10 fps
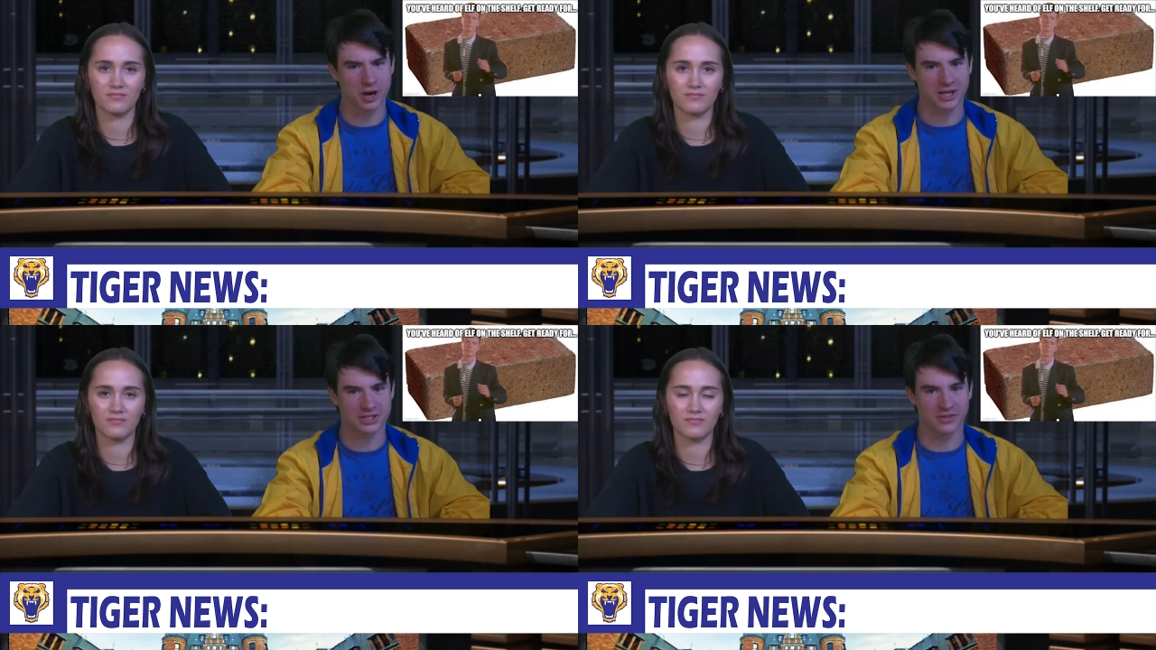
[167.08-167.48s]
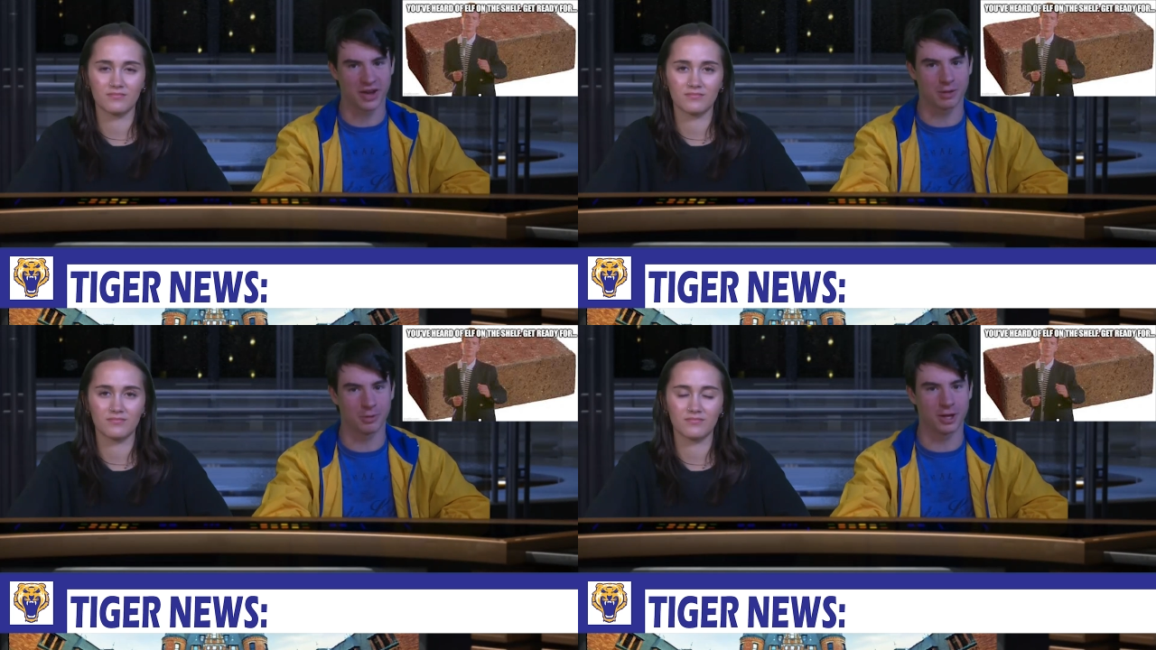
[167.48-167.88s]
Speaker 1: bricks
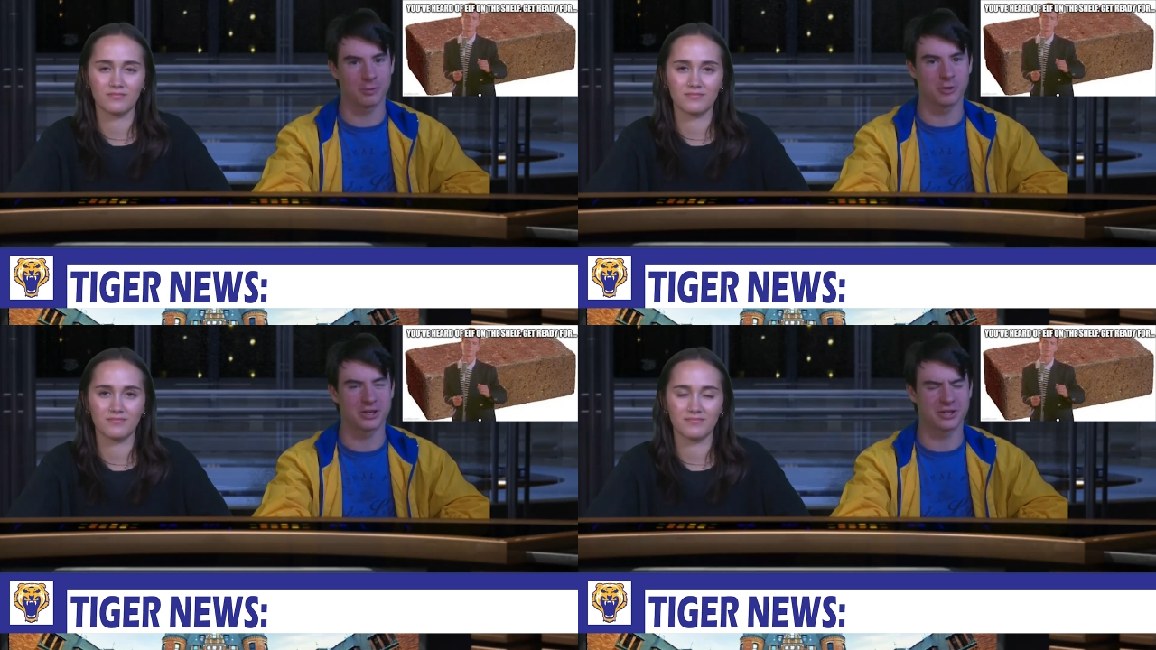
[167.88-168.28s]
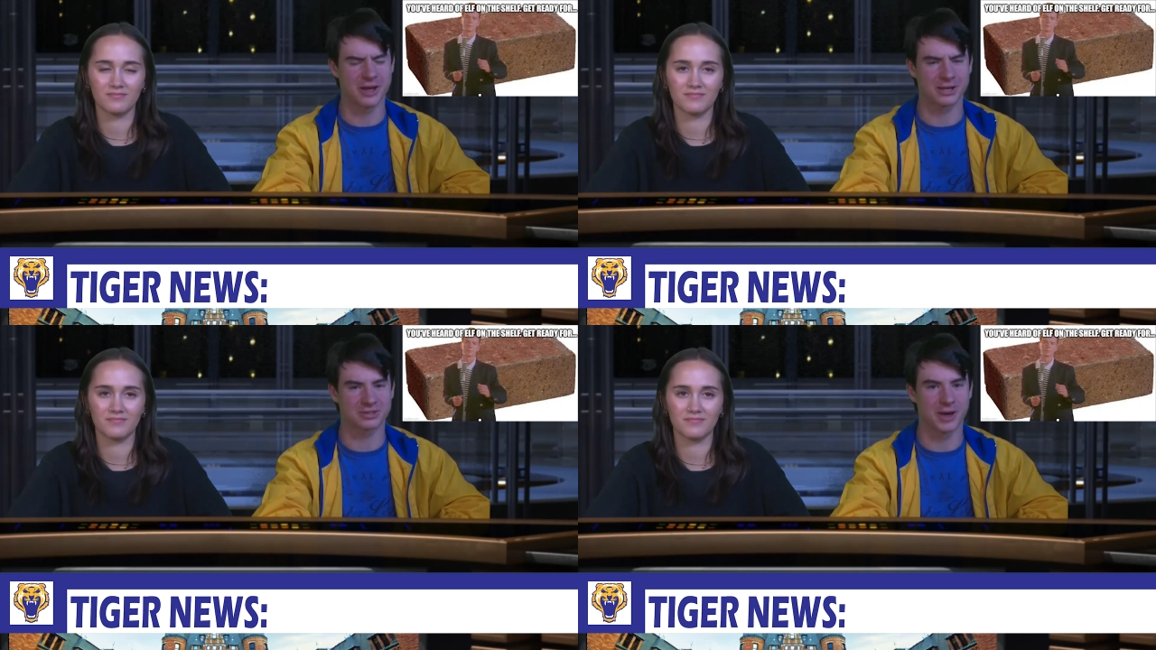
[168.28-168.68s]
available and we
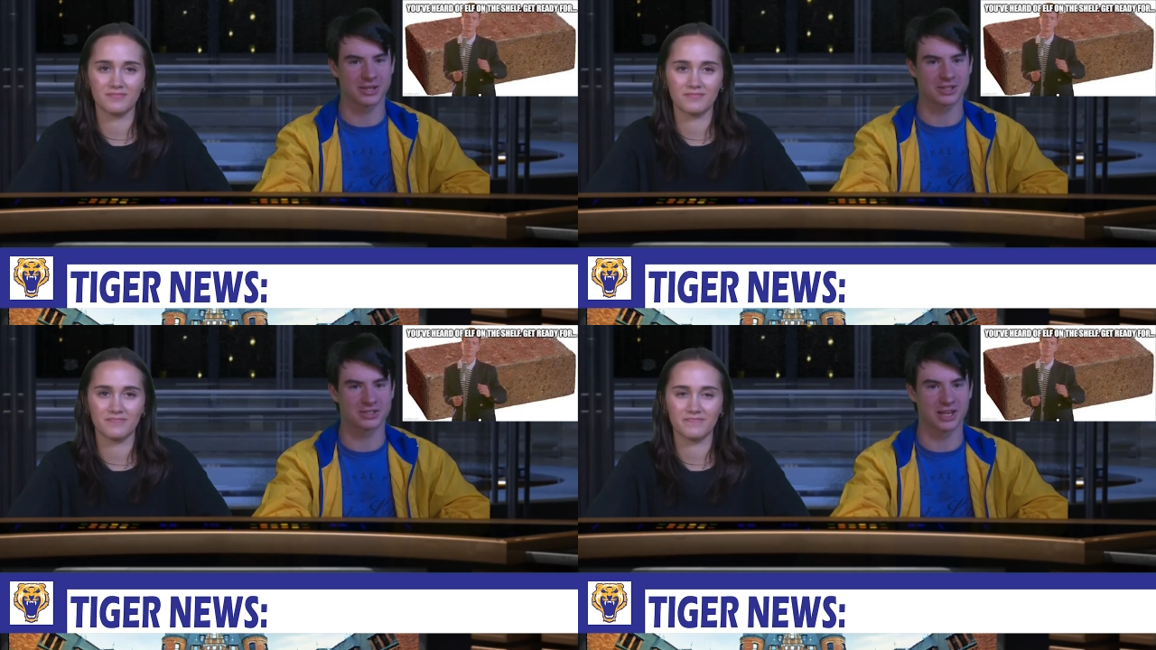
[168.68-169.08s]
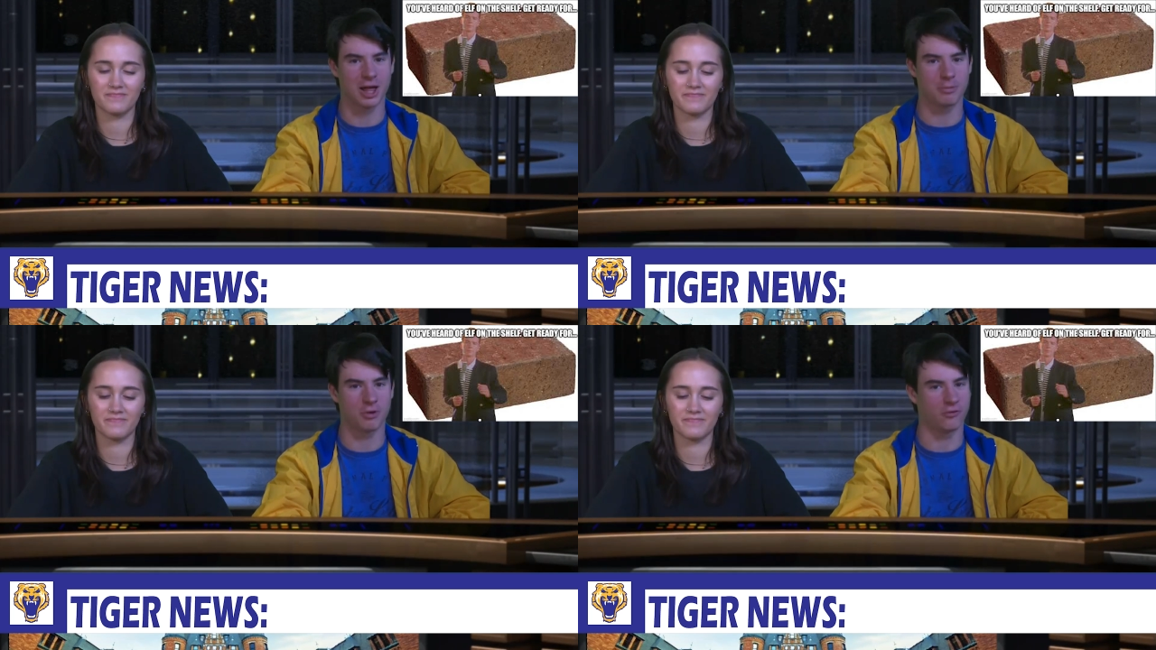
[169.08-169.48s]
expect to
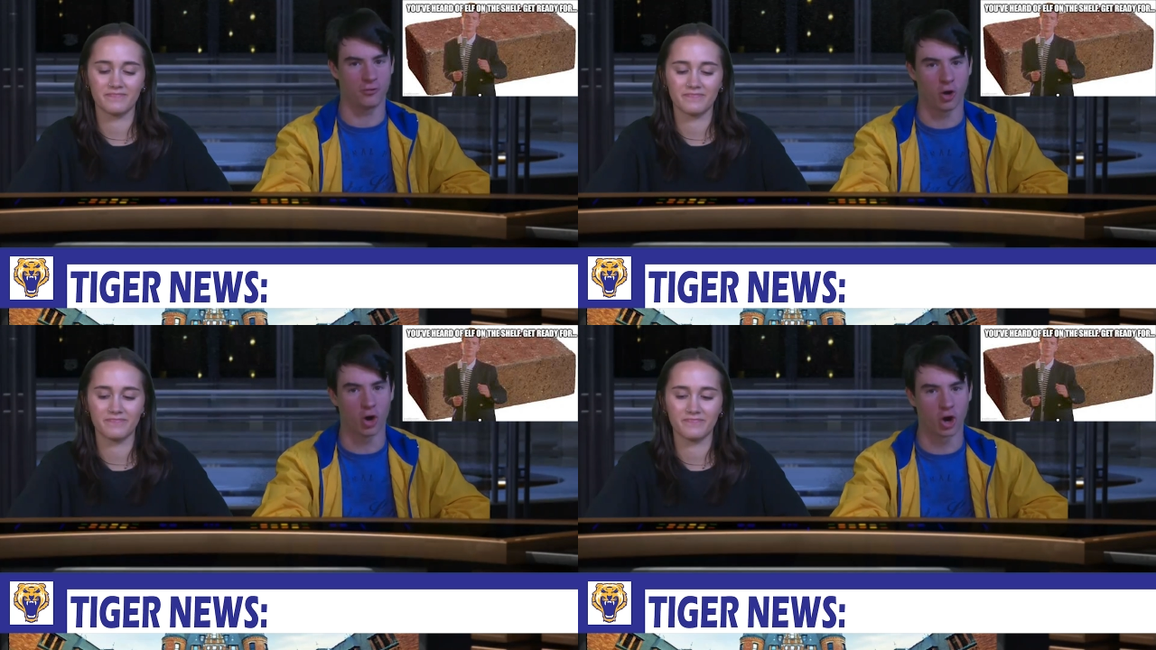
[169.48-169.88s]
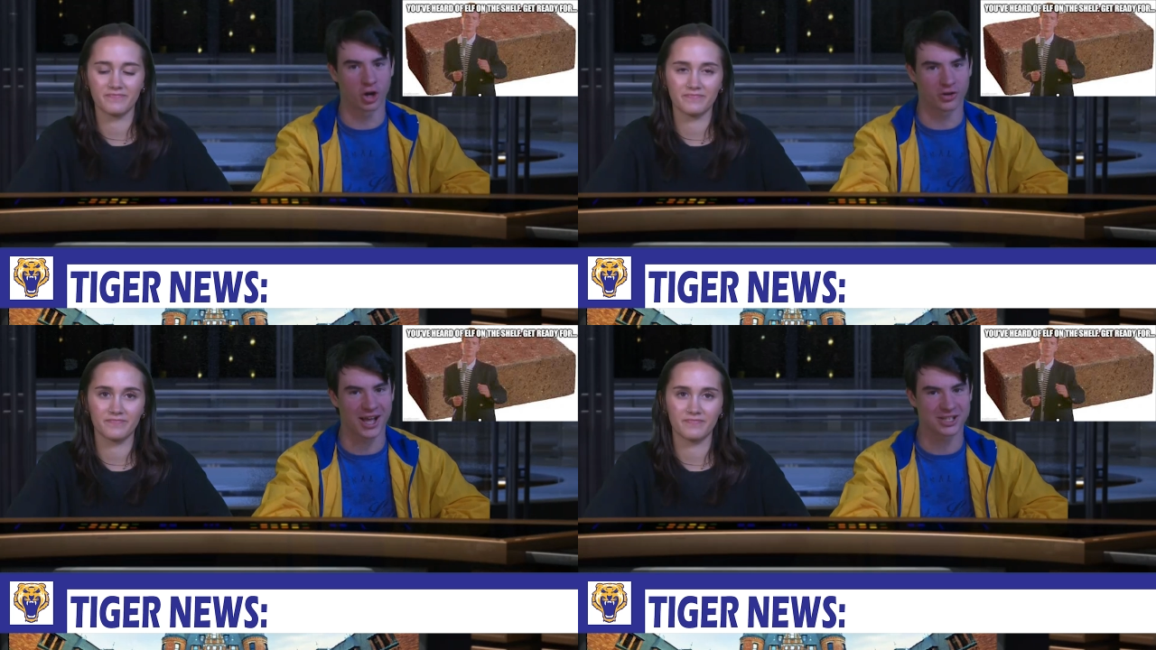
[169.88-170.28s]
sell it
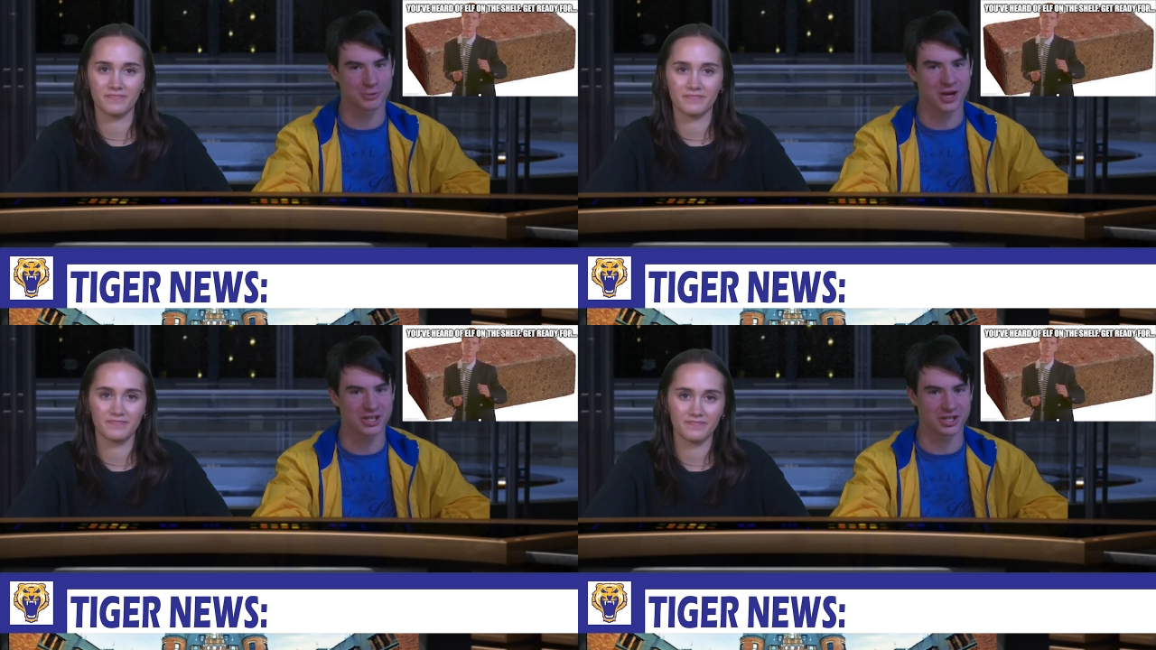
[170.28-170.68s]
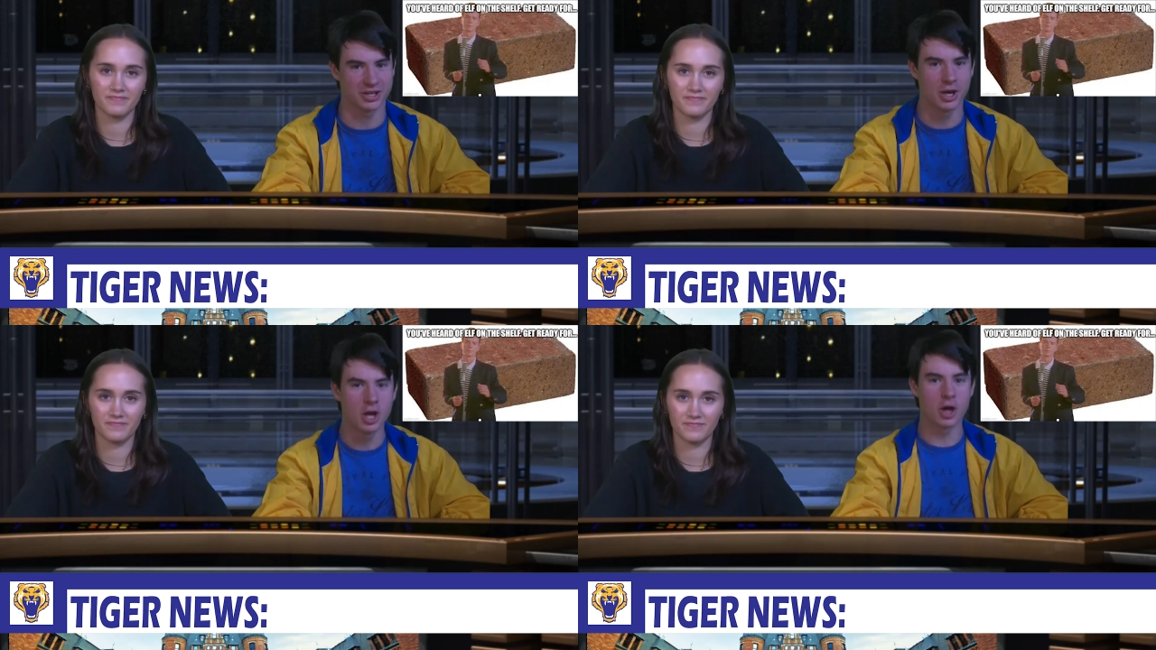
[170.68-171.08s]
before
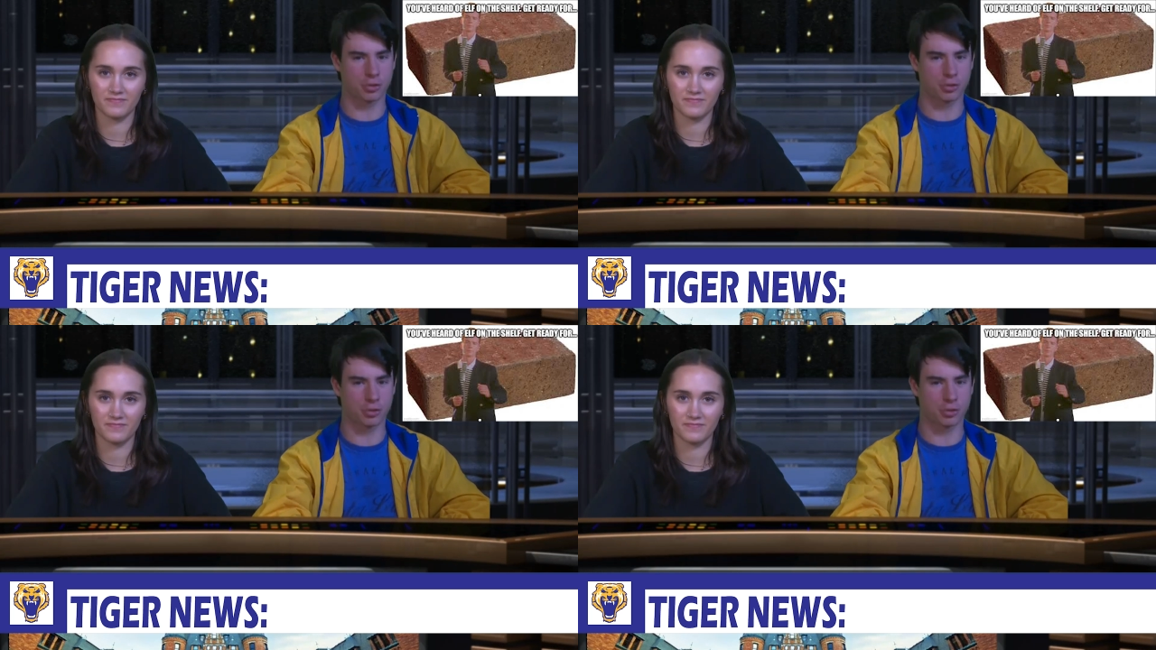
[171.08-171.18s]
graduation.